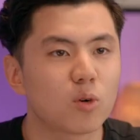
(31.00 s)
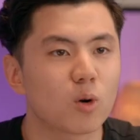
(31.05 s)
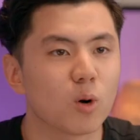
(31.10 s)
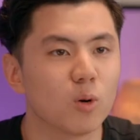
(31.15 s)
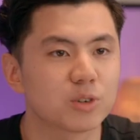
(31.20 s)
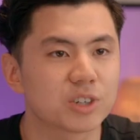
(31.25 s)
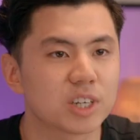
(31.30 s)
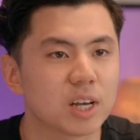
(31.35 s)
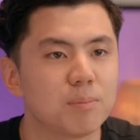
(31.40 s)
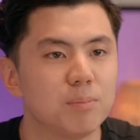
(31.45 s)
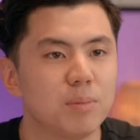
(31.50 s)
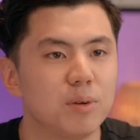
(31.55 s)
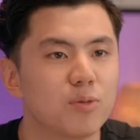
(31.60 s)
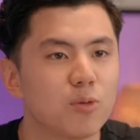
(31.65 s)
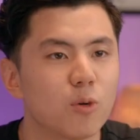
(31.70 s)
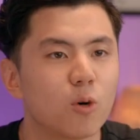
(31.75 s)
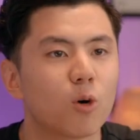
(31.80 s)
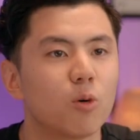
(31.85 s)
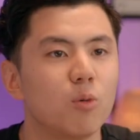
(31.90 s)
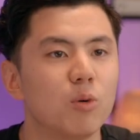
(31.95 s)
concept
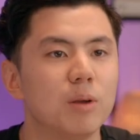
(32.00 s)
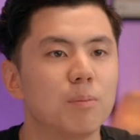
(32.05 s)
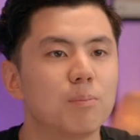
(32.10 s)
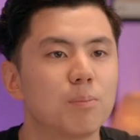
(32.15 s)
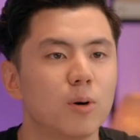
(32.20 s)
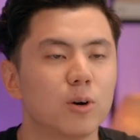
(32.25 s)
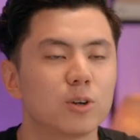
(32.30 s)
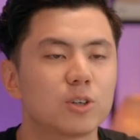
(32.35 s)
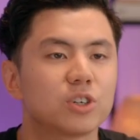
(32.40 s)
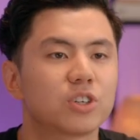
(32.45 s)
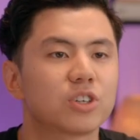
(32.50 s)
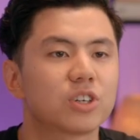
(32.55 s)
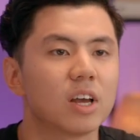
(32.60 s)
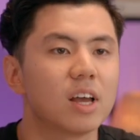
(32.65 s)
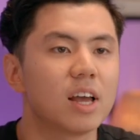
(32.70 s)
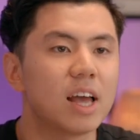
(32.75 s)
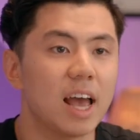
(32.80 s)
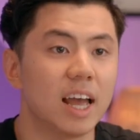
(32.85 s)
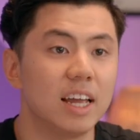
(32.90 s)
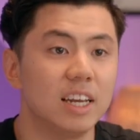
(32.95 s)
before we purchase
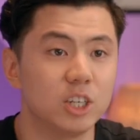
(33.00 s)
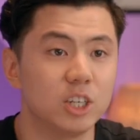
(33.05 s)
any